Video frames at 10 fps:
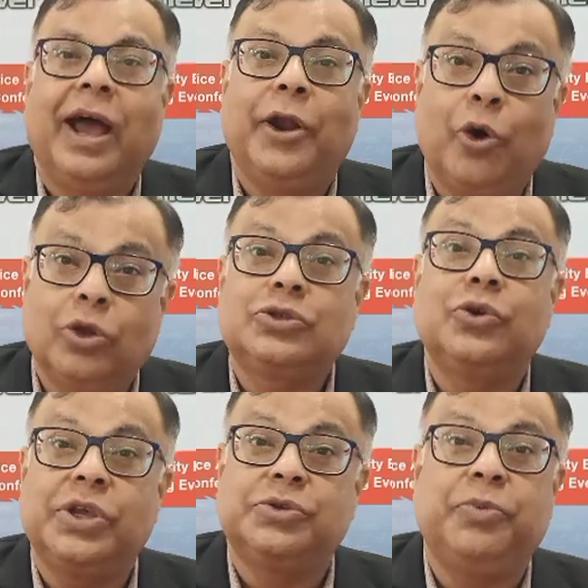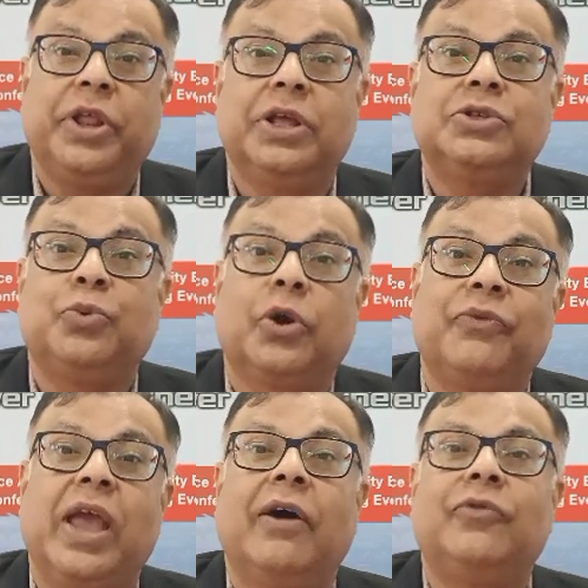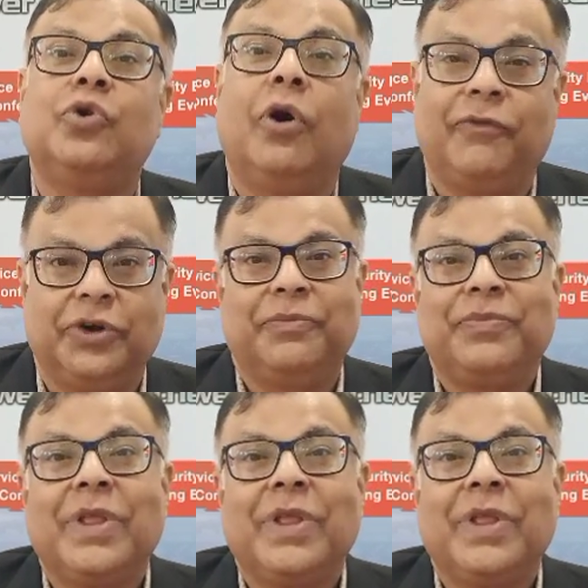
and also experience what we have to offer